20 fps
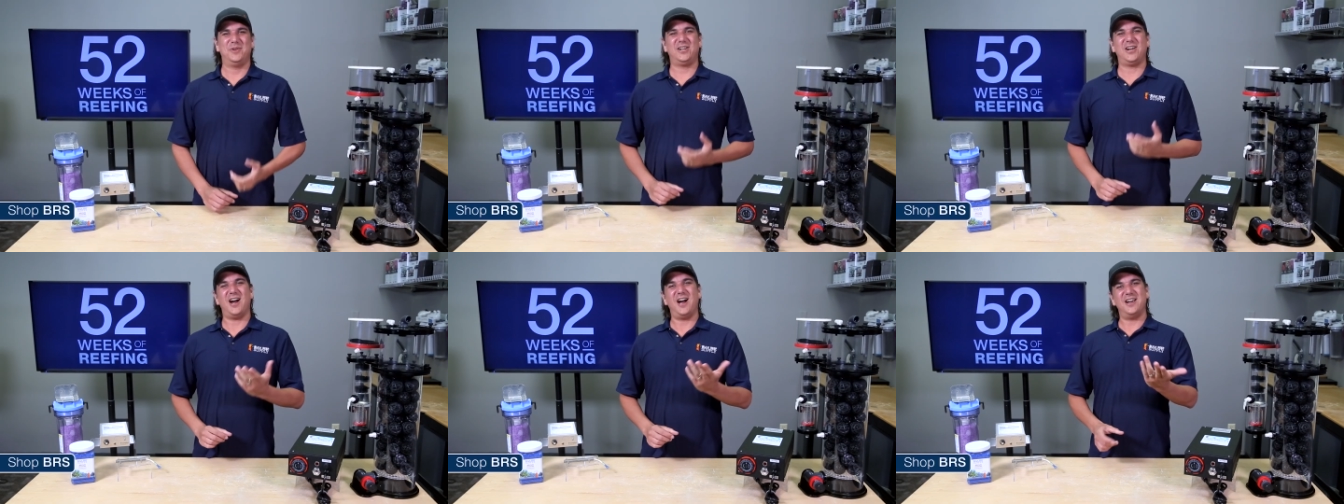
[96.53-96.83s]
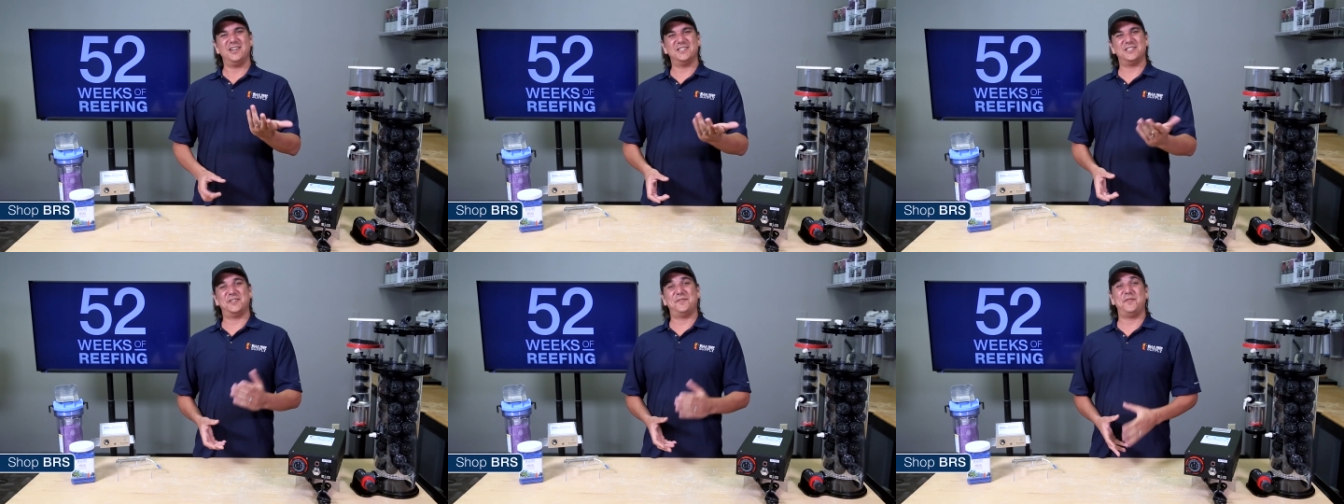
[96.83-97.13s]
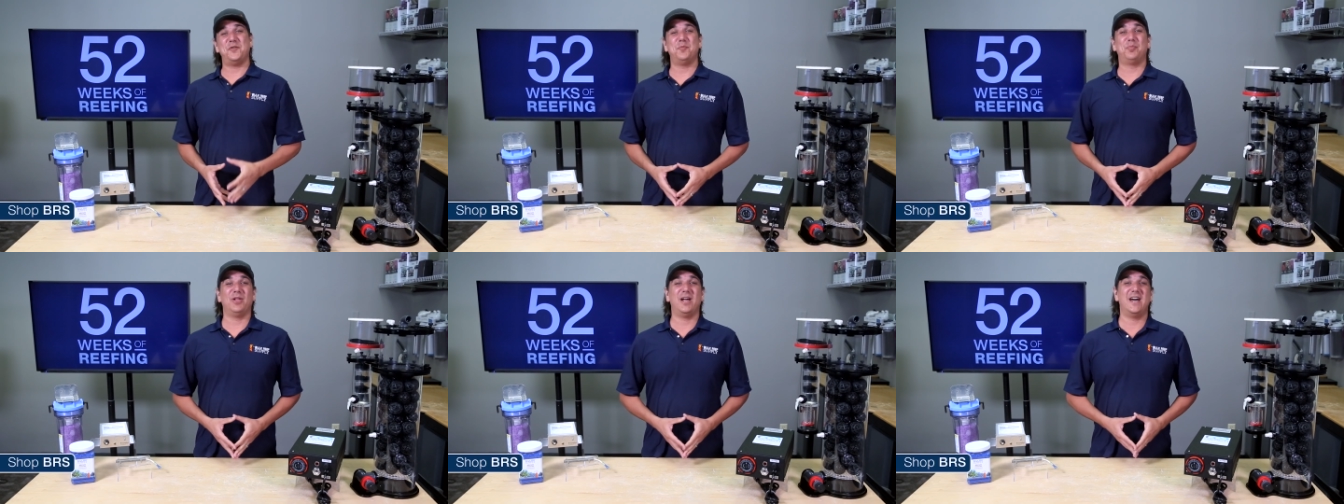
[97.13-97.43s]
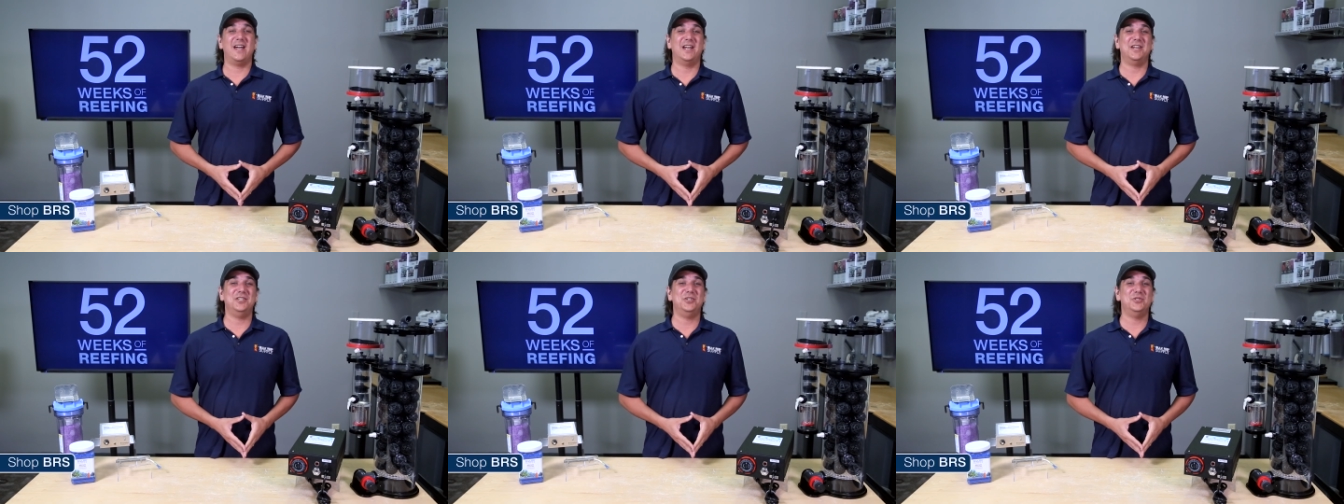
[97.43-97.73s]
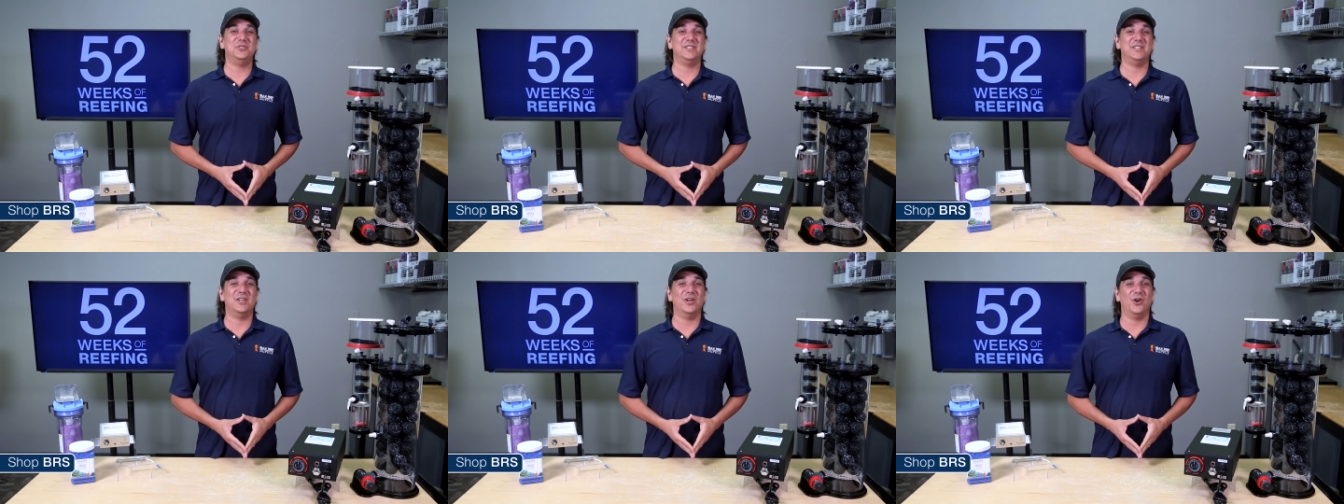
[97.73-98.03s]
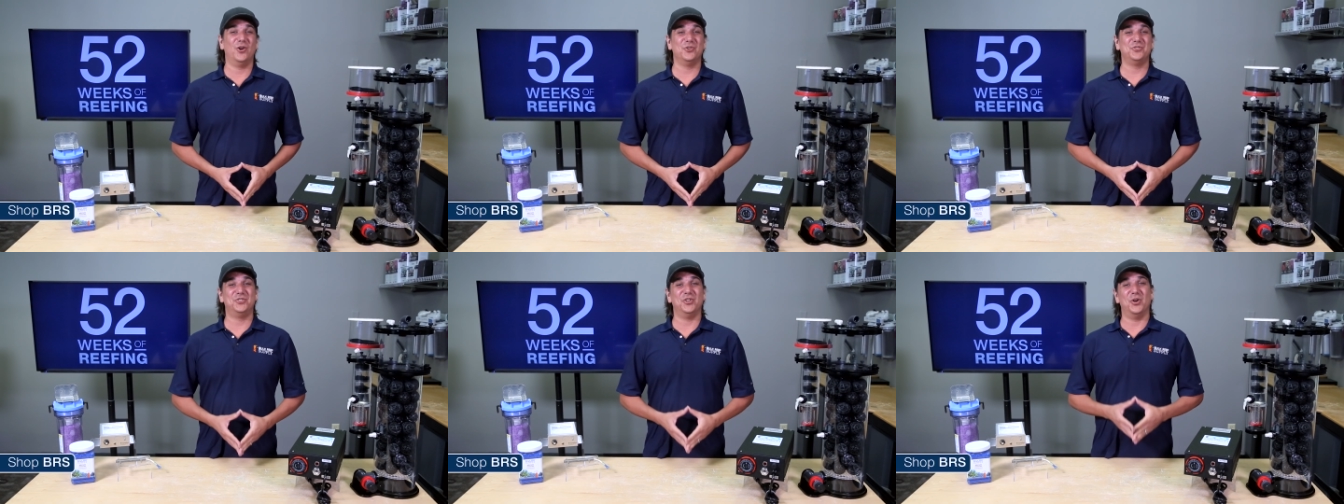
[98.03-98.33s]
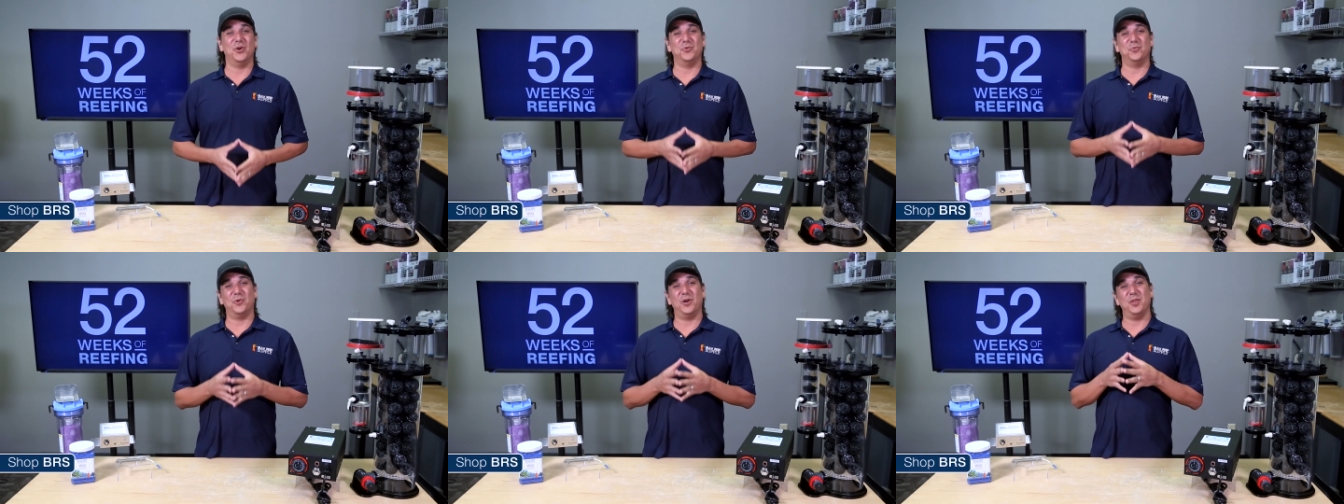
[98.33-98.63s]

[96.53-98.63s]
Regardless if you plan on using ozone,